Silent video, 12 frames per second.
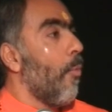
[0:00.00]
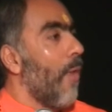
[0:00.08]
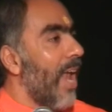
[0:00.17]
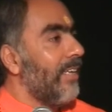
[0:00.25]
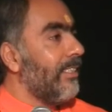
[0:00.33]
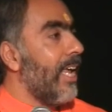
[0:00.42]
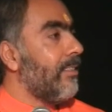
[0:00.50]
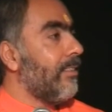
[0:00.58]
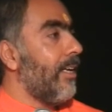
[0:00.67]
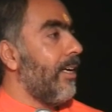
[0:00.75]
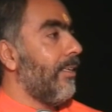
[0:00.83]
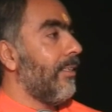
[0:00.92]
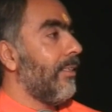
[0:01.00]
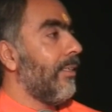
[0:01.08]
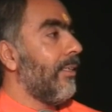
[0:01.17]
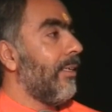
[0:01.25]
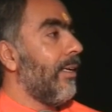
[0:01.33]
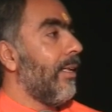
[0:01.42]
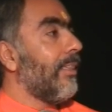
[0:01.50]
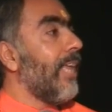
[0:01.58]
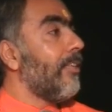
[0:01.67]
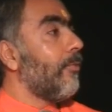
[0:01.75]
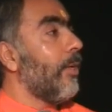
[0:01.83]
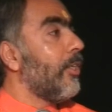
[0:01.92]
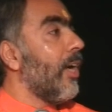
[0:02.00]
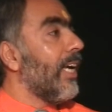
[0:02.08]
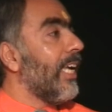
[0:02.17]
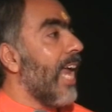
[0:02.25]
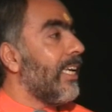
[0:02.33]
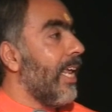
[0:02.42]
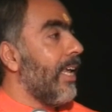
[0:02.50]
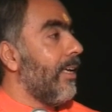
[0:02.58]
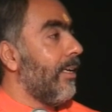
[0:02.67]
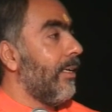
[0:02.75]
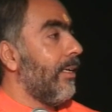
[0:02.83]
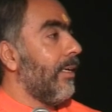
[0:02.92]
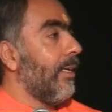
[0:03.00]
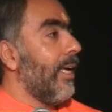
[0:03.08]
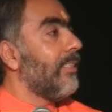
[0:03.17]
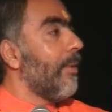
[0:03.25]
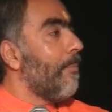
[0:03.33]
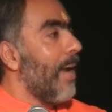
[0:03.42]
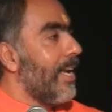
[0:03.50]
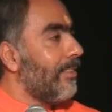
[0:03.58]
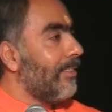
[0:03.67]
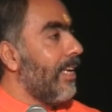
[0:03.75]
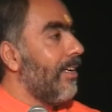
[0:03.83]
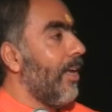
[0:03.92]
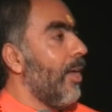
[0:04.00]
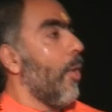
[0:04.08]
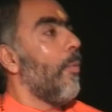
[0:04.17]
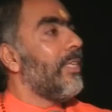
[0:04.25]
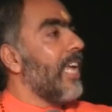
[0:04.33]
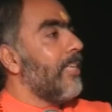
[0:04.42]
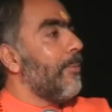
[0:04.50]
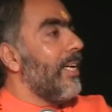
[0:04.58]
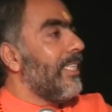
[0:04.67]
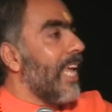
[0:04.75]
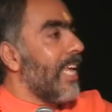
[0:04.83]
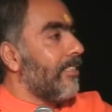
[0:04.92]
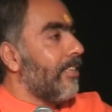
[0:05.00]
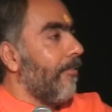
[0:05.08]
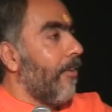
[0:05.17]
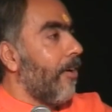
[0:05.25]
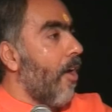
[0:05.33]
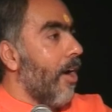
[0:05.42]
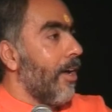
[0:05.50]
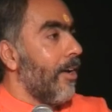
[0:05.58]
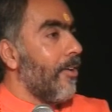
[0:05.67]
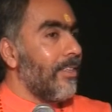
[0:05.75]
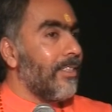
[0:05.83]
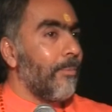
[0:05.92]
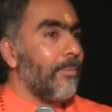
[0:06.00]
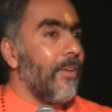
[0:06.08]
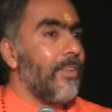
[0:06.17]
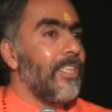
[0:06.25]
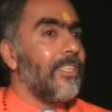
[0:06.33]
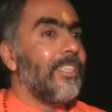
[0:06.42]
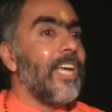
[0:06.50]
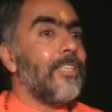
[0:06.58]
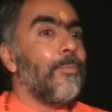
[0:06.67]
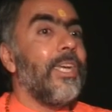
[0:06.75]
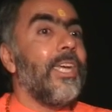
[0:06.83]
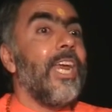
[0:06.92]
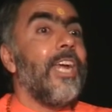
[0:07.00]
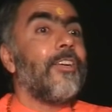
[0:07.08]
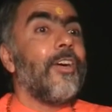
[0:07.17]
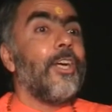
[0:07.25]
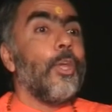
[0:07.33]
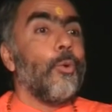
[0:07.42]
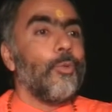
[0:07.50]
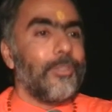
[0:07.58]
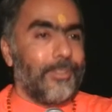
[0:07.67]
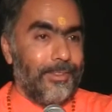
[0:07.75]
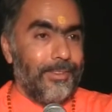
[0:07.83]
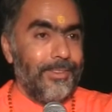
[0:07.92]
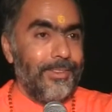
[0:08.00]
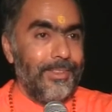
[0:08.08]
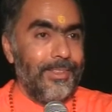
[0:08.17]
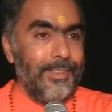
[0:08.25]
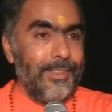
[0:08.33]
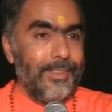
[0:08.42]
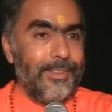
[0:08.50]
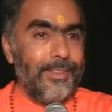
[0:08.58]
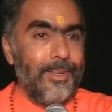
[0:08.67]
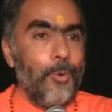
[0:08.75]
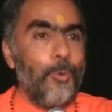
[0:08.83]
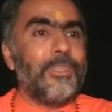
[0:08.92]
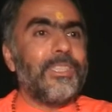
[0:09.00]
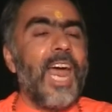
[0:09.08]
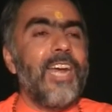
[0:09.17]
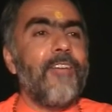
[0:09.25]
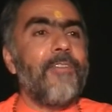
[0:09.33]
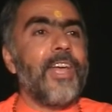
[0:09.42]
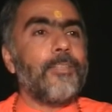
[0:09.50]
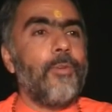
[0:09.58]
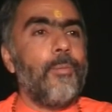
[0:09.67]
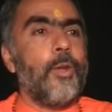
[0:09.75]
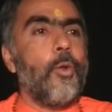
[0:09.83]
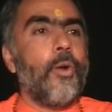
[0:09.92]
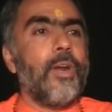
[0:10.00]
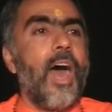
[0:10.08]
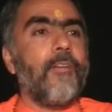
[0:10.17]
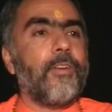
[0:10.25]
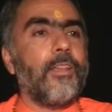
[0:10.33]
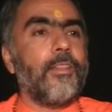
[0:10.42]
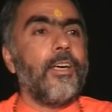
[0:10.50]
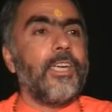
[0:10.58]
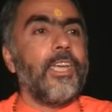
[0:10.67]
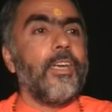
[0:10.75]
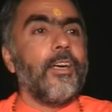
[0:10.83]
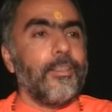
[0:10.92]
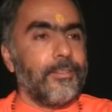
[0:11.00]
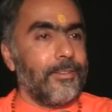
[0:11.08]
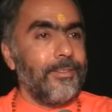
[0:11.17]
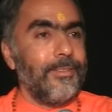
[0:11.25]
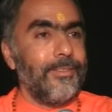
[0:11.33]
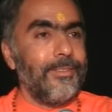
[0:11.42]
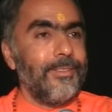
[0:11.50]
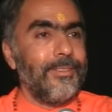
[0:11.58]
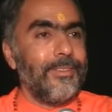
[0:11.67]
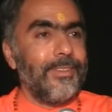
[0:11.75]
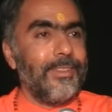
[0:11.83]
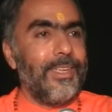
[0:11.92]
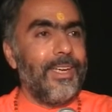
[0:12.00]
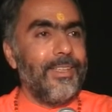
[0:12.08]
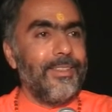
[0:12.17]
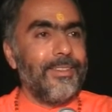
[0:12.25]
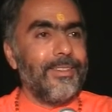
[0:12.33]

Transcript: Well tested, thus what you are getting is a medicine which has been tested for long, not something which is just being introduced, whose side effects will be known after 30 years. Yeah?